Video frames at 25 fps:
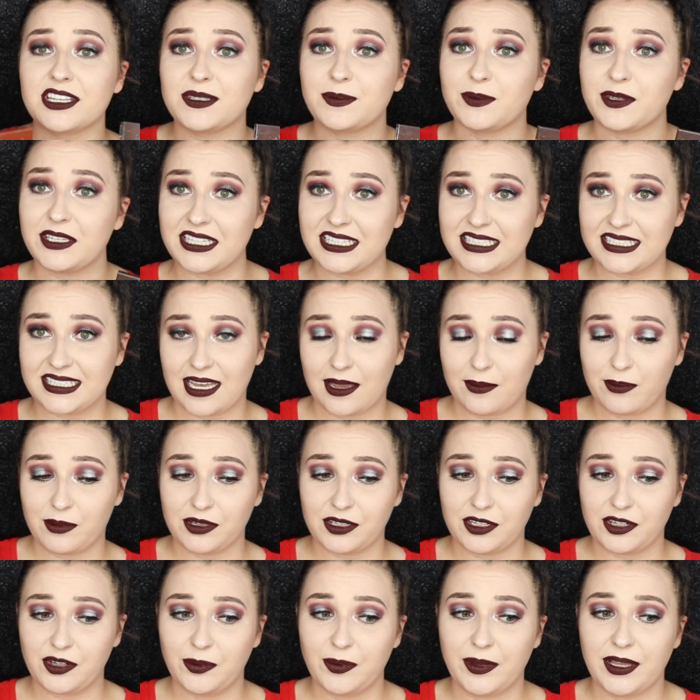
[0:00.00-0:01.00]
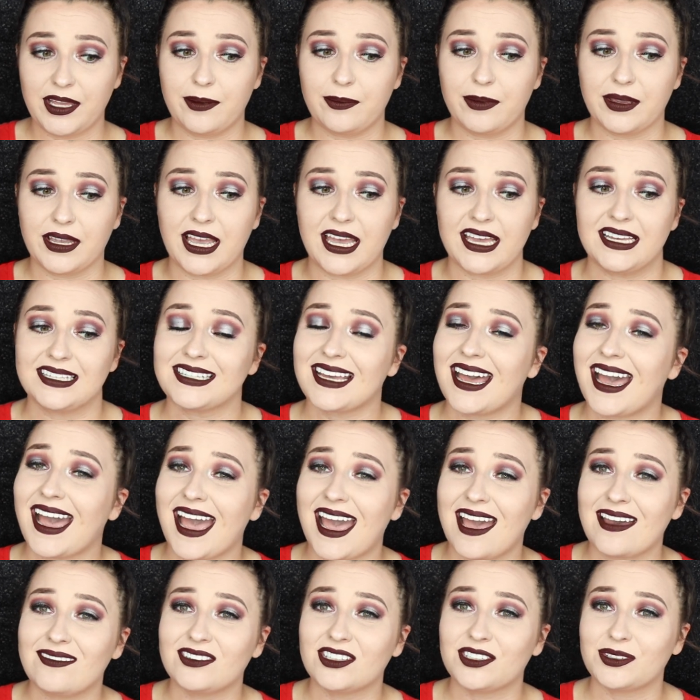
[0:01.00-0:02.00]
to split this up a little bit because I
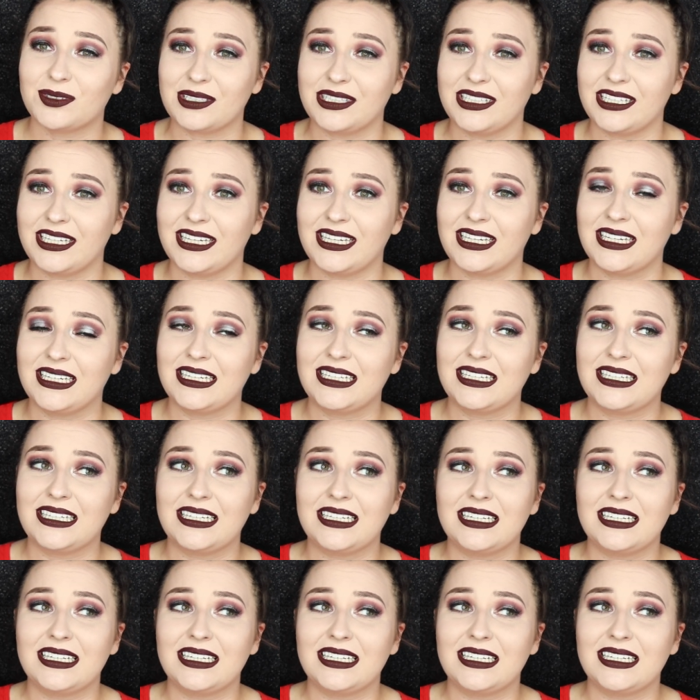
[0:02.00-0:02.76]
haven't really,